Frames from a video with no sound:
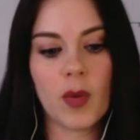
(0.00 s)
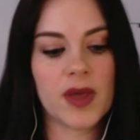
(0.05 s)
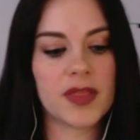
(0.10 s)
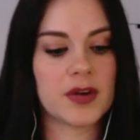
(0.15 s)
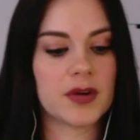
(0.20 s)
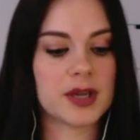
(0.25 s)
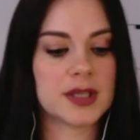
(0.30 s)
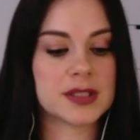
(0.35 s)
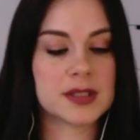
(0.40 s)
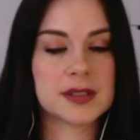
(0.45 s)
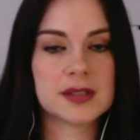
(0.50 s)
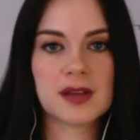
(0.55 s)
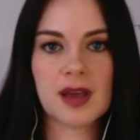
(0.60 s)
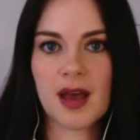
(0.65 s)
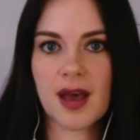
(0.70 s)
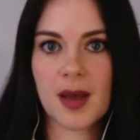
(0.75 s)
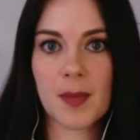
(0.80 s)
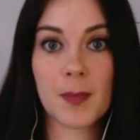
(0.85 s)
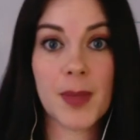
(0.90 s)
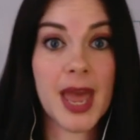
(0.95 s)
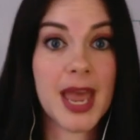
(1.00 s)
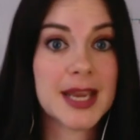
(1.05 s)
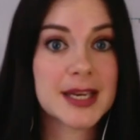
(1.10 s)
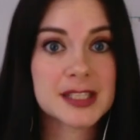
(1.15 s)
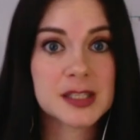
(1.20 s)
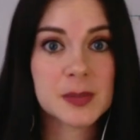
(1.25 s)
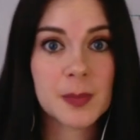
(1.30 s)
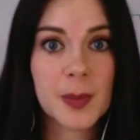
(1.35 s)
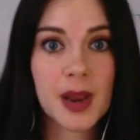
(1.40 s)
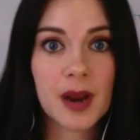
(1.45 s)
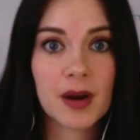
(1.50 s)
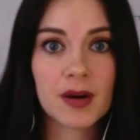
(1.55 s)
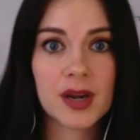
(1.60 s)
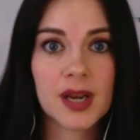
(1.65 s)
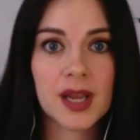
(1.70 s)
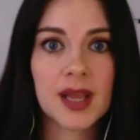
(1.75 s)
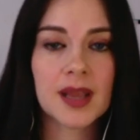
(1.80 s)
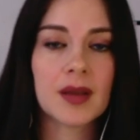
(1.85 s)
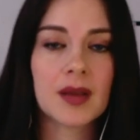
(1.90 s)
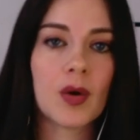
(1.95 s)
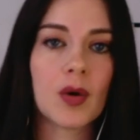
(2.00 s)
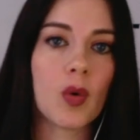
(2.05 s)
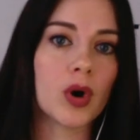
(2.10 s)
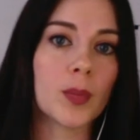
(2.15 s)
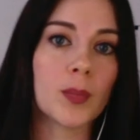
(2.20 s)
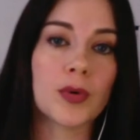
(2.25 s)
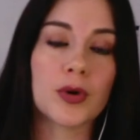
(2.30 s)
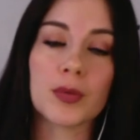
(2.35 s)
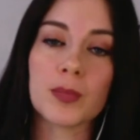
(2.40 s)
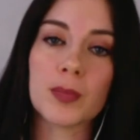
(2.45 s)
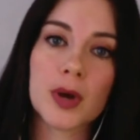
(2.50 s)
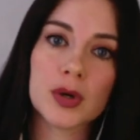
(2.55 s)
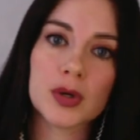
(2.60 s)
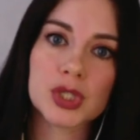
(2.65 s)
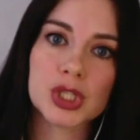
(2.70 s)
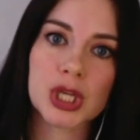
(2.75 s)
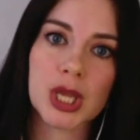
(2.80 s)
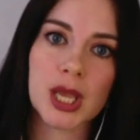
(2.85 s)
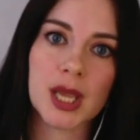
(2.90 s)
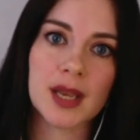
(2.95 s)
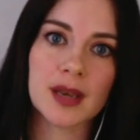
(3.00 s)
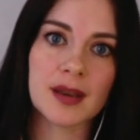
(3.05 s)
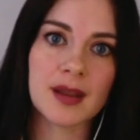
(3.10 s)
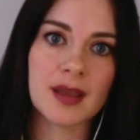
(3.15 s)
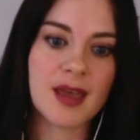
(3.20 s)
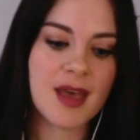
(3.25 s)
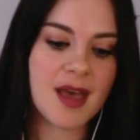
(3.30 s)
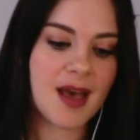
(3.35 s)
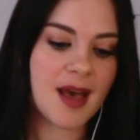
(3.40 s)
whether it's pay disparity or promotion,